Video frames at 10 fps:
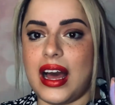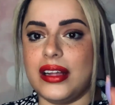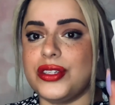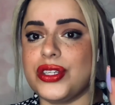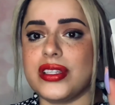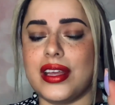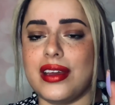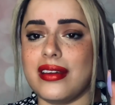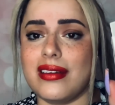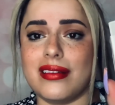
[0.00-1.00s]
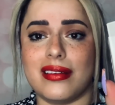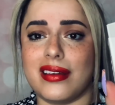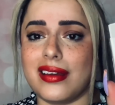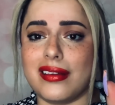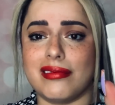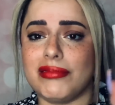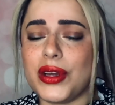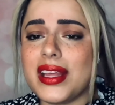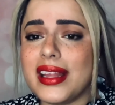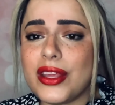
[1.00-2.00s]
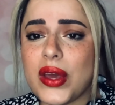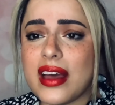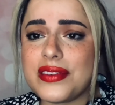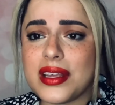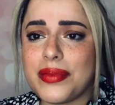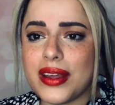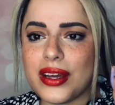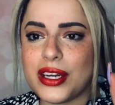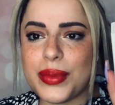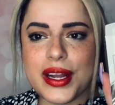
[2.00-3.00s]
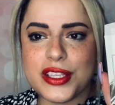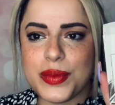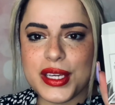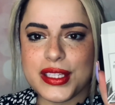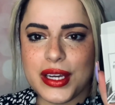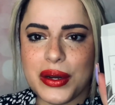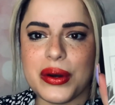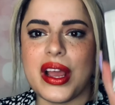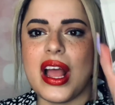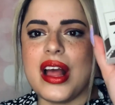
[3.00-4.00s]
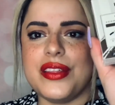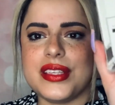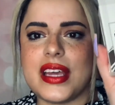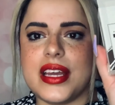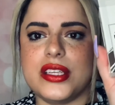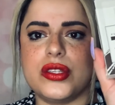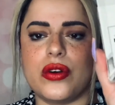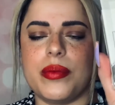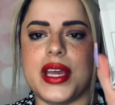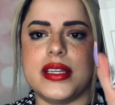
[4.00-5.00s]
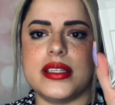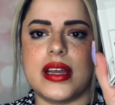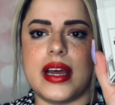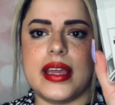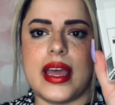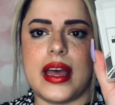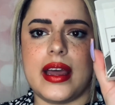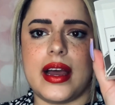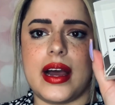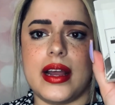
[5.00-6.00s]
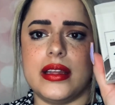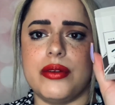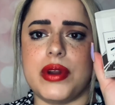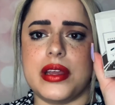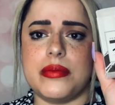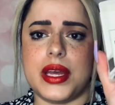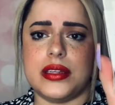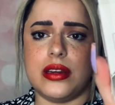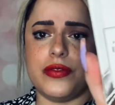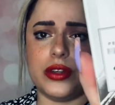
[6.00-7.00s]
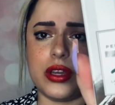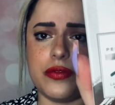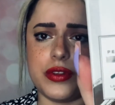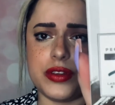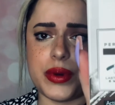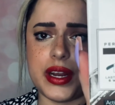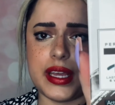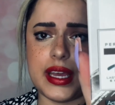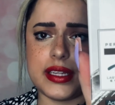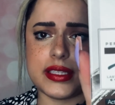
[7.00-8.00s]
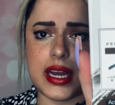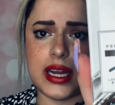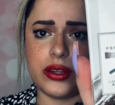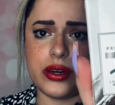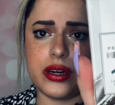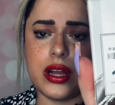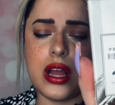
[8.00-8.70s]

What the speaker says: Just like looking like you have something on your brows, but you don't. This guy is so amazing. I highly recommend it if you're looking for this brand. Again, it's Eyeler